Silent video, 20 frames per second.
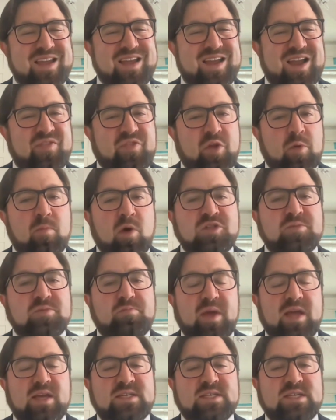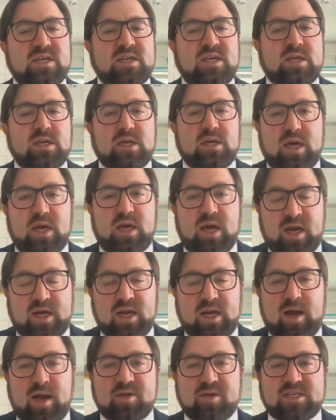At their most basic,
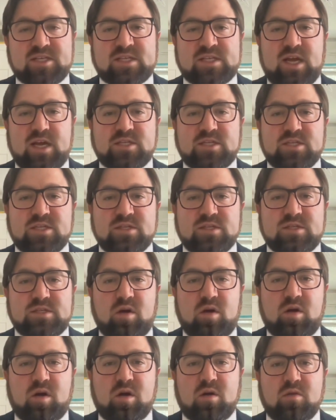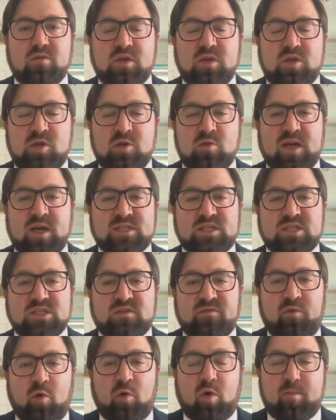economic sanctions are the
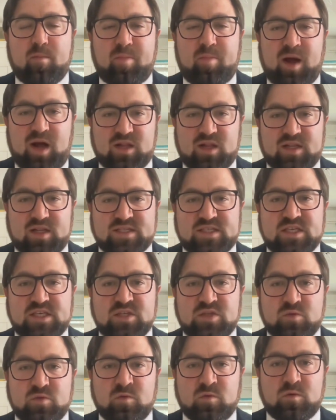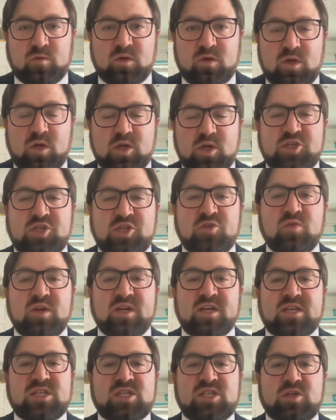US's foreign policy tool to
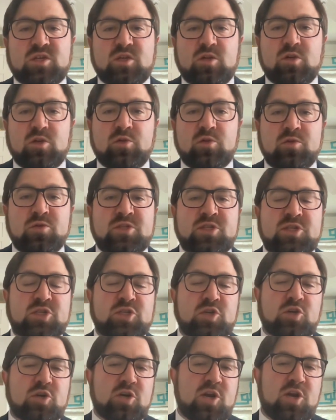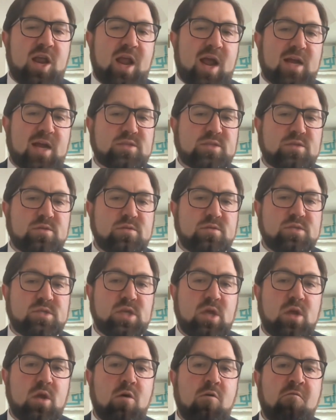exclude certain actors
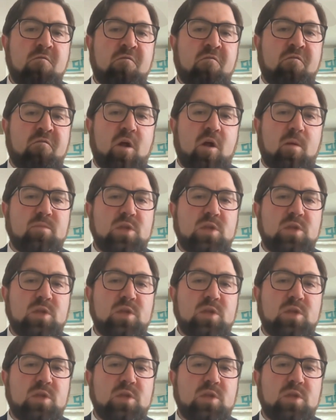from